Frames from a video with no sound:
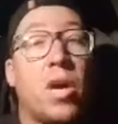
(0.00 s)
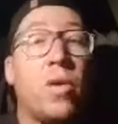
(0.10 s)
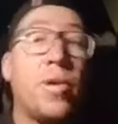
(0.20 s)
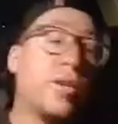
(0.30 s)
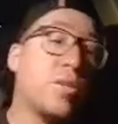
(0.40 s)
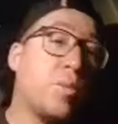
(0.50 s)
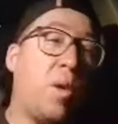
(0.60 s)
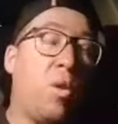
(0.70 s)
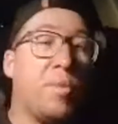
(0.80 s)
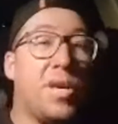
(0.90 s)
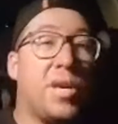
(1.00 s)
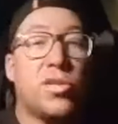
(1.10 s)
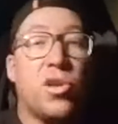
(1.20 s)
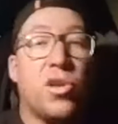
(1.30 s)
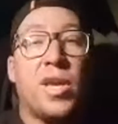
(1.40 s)
because we don't want
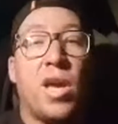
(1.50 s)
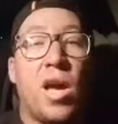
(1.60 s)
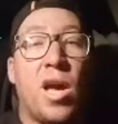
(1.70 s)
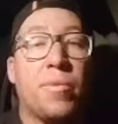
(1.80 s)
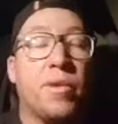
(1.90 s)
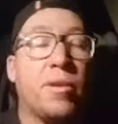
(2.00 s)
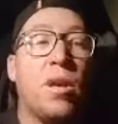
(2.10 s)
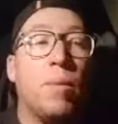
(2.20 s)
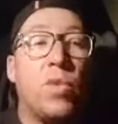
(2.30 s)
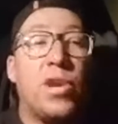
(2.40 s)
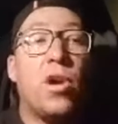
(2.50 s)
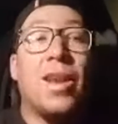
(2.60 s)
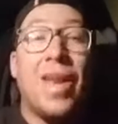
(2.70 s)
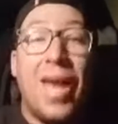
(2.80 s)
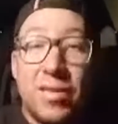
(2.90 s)
people turning up, and we're
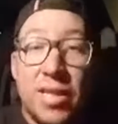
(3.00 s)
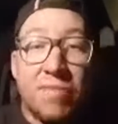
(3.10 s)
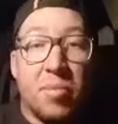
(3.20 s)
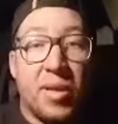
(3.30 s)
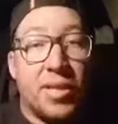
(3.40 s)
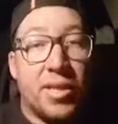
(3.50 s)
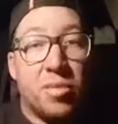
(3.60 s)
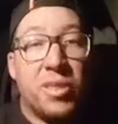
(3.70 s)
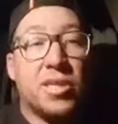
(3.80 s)
not allowed to have spectators.